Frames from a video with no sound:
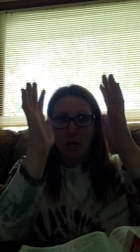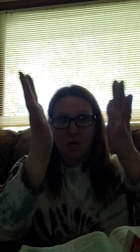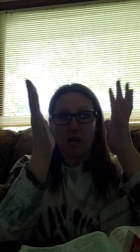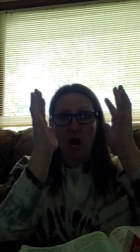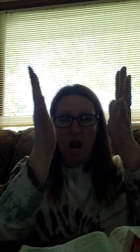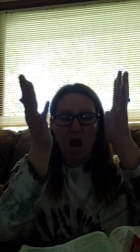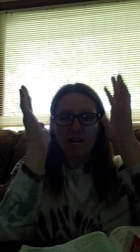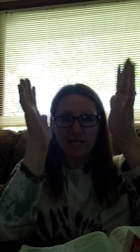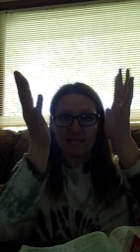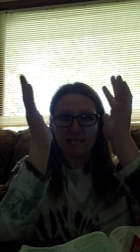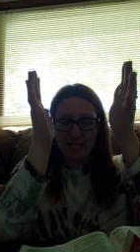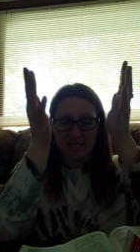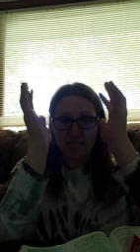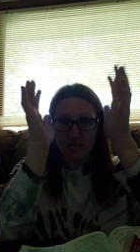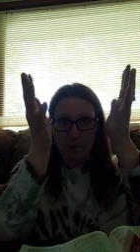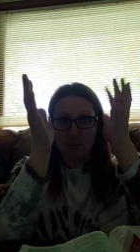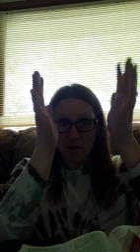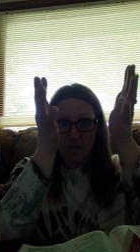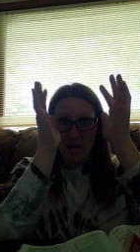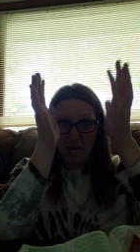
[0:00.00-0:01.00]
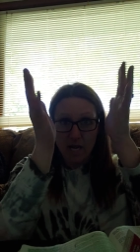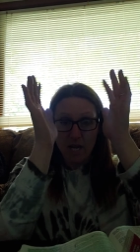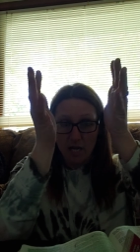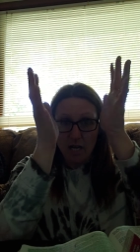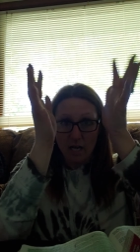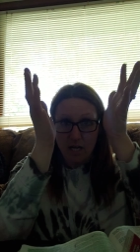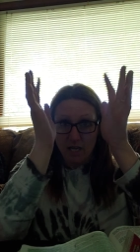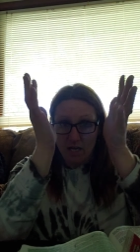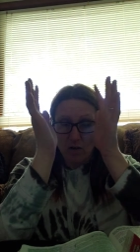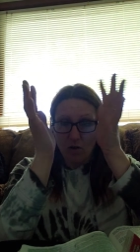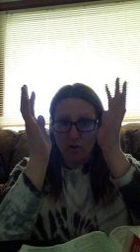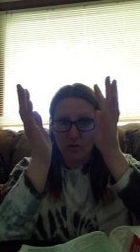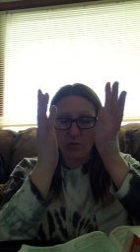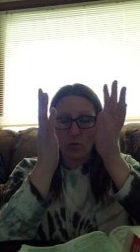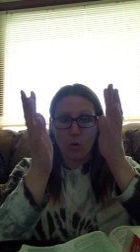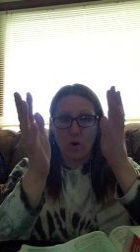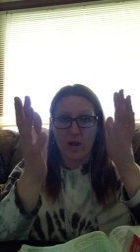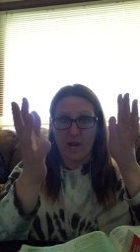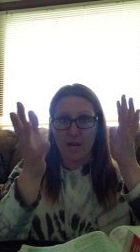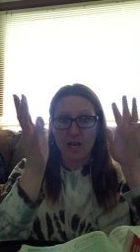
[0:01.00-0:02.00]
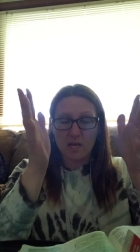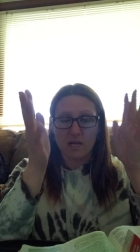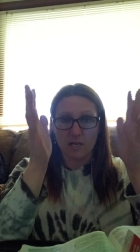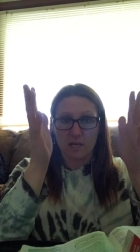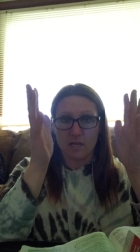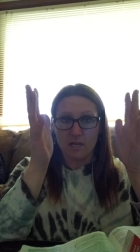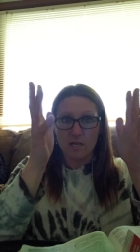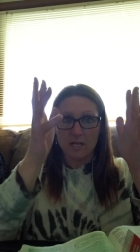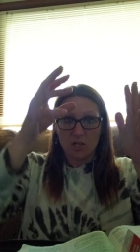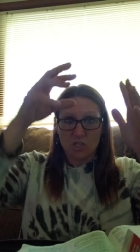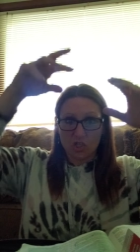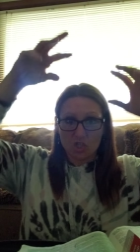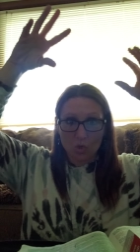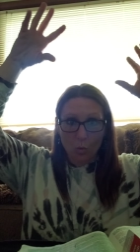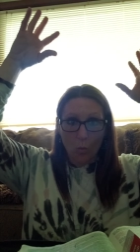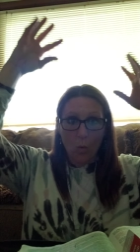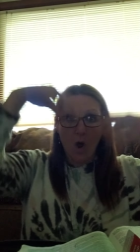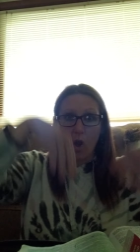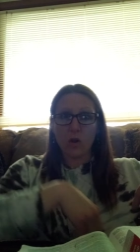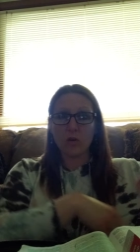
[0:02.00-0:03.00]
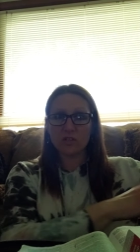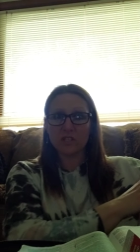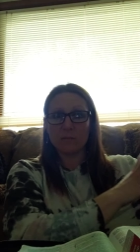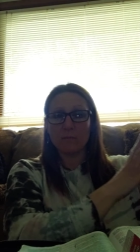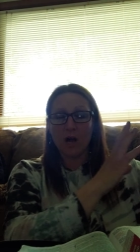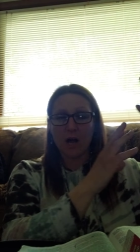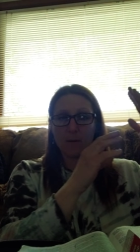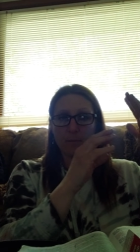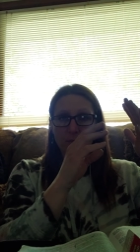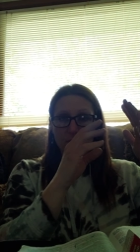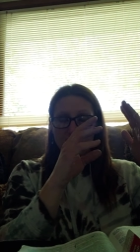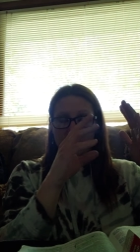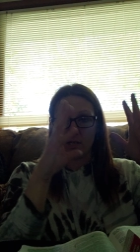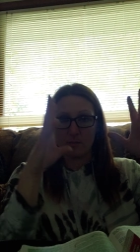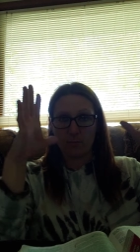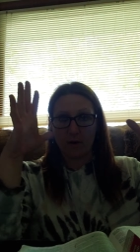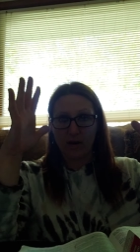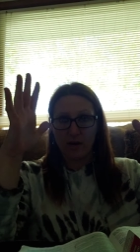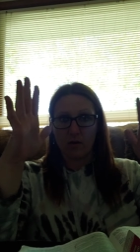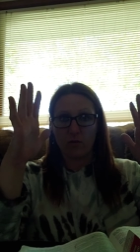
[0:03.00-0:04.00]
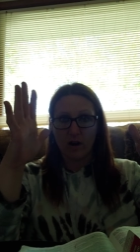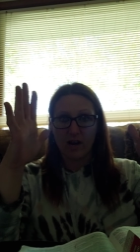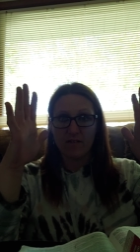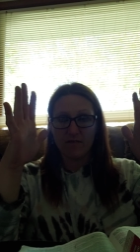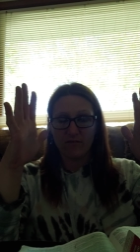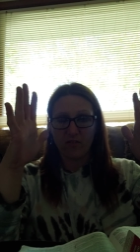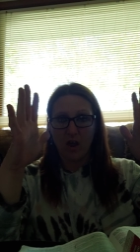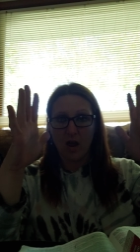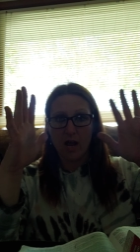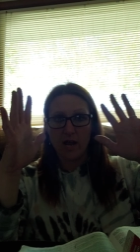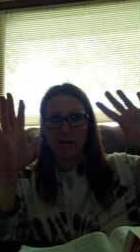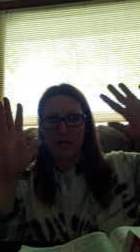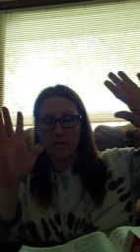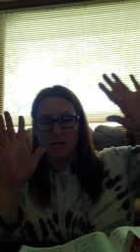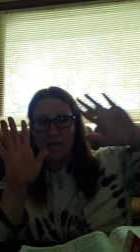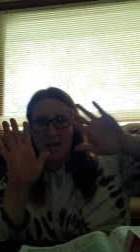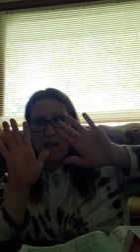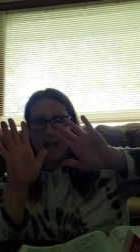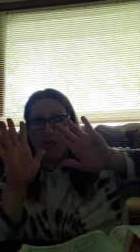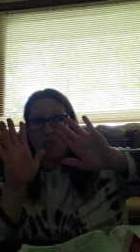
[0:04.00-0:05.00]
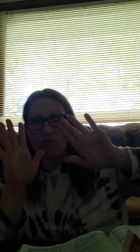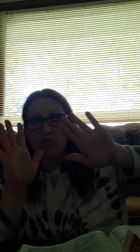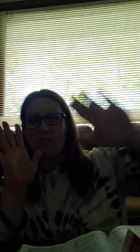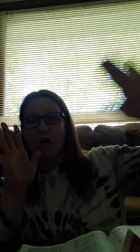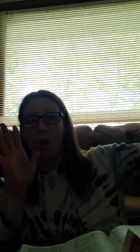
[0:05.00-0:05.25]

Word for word: God sends a big earthquake, swallows him up by a great flood, and